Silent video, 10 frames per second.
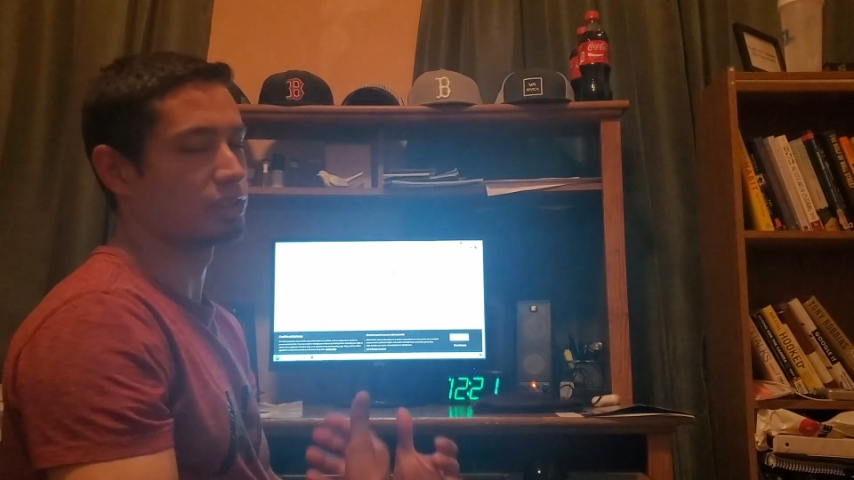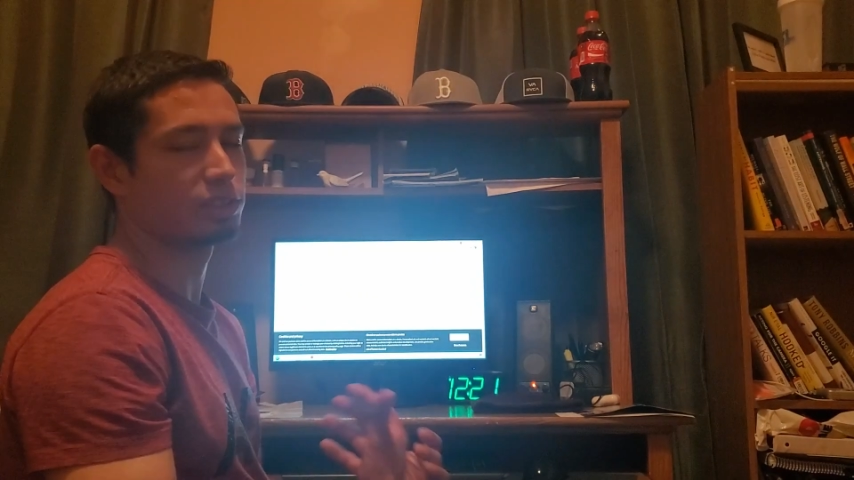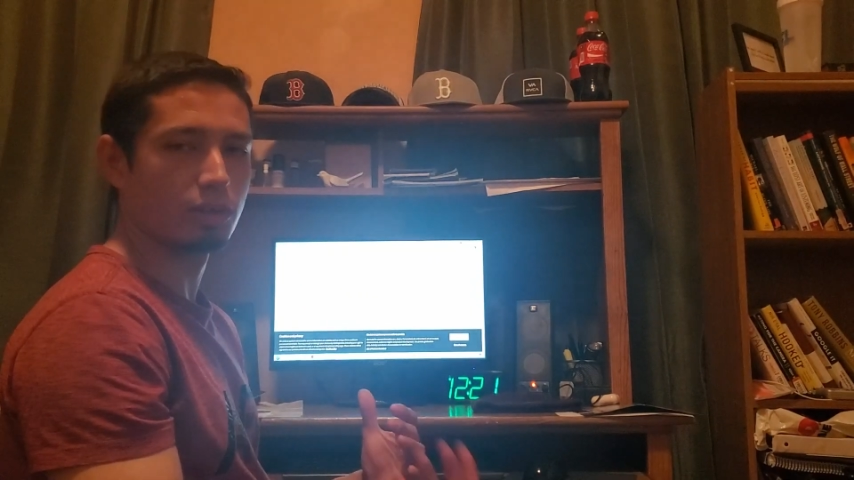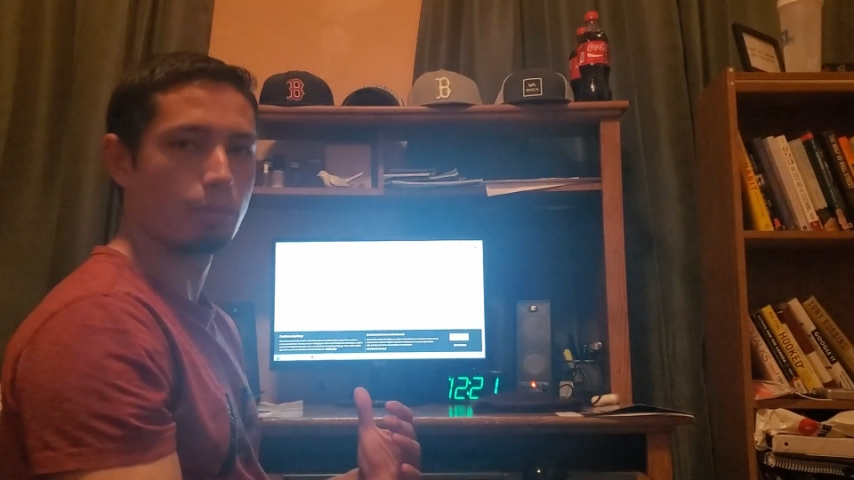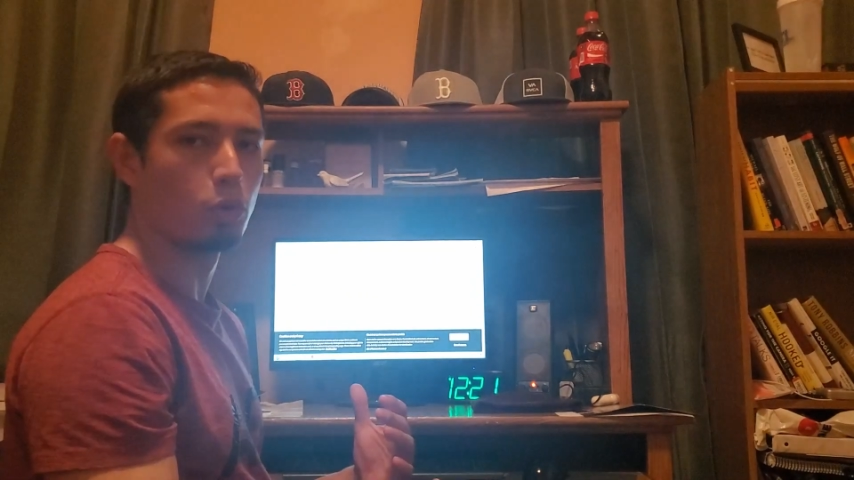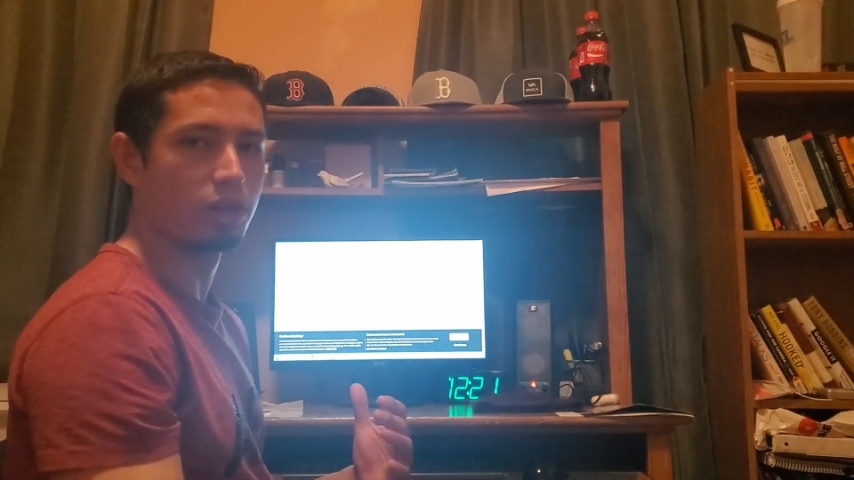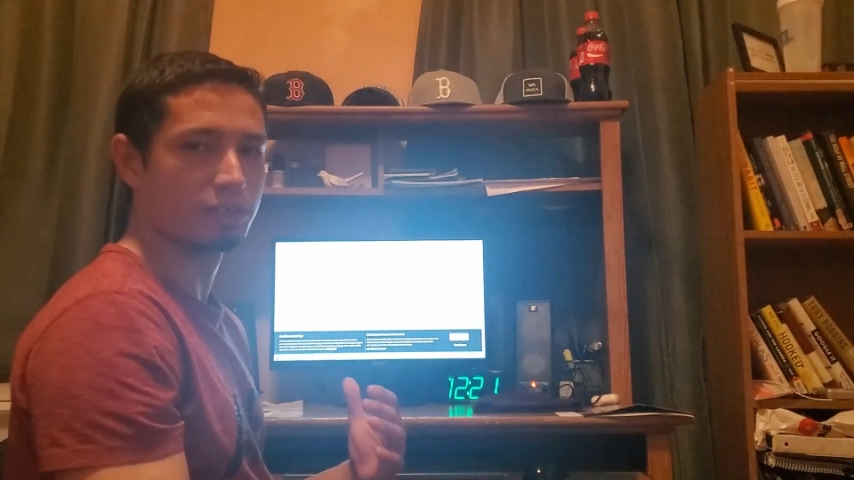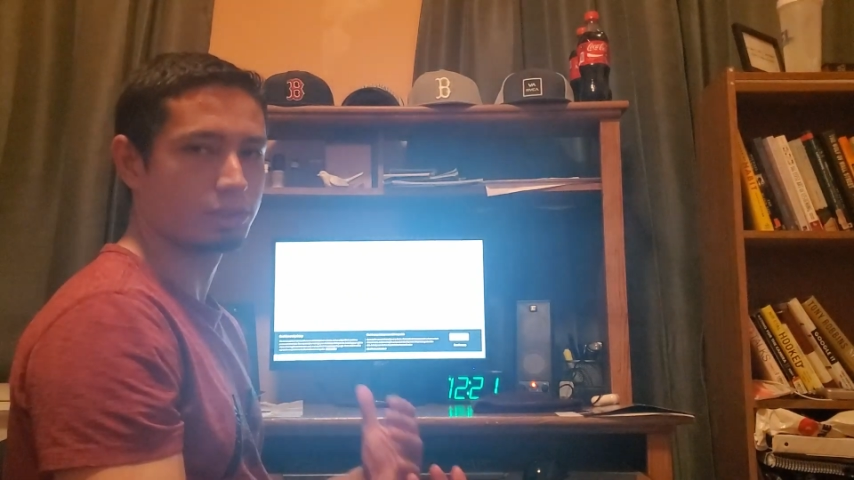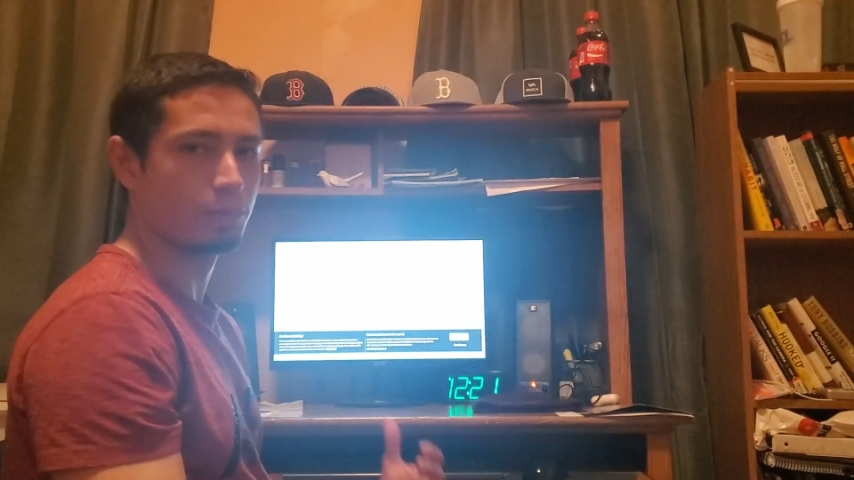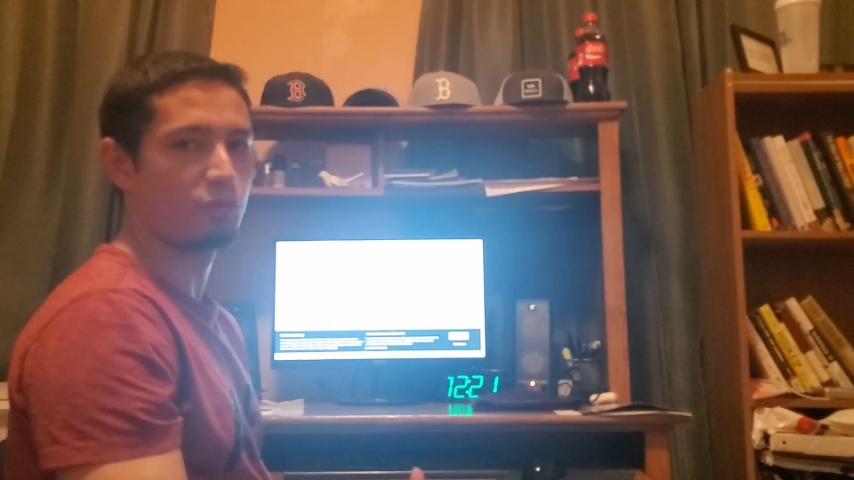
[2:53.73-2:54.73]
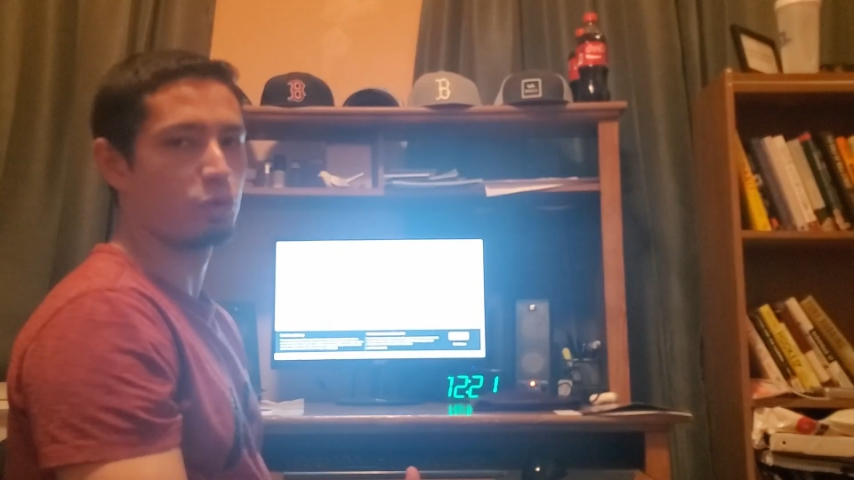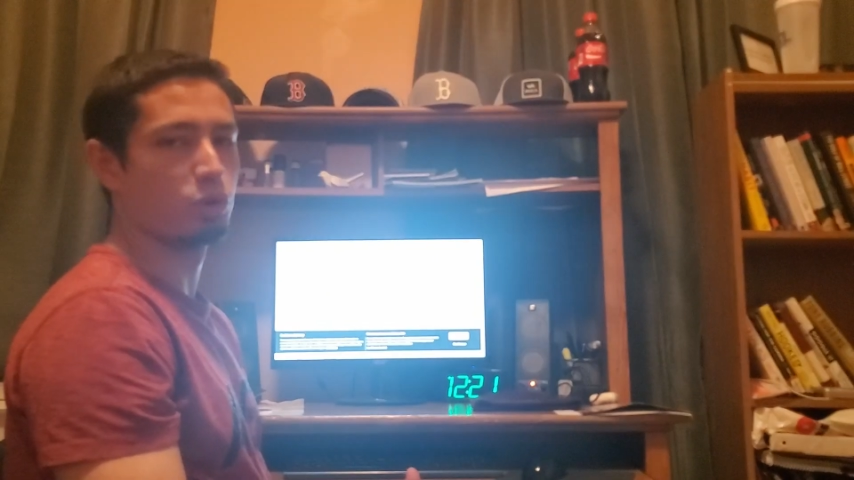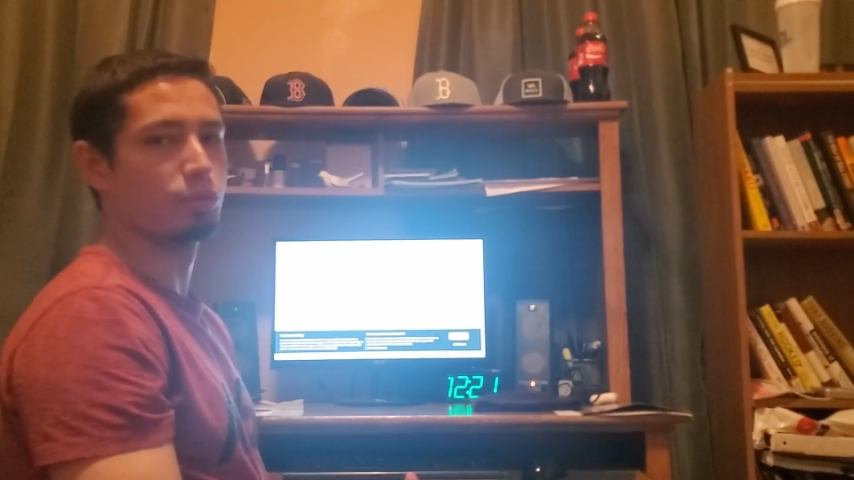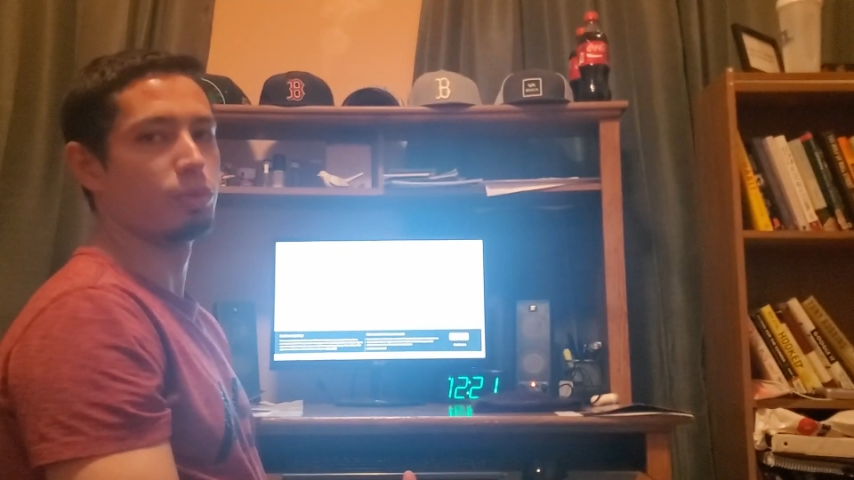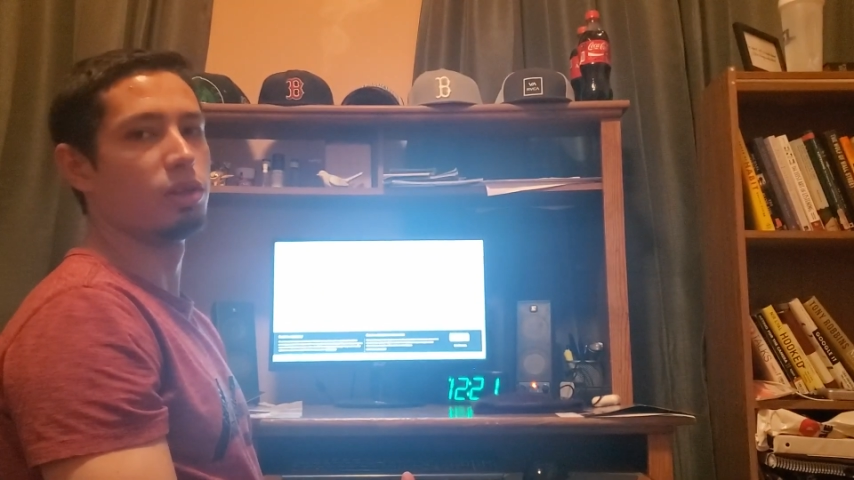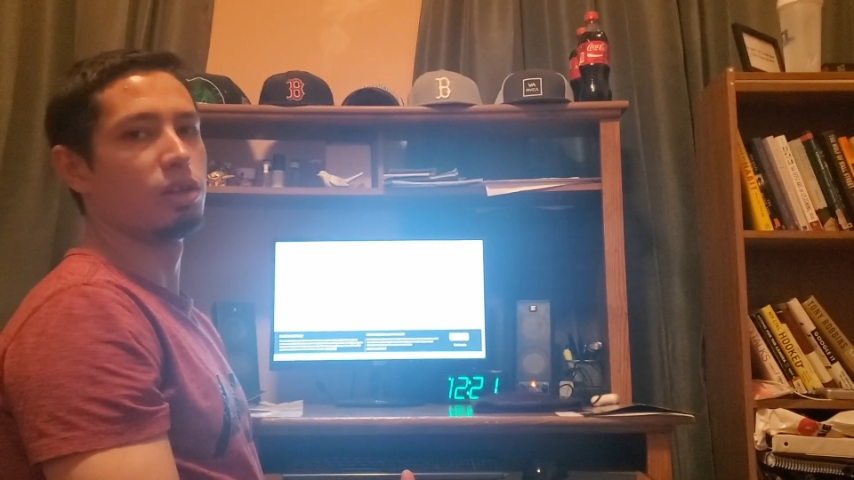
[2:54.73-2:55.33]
some way or some form,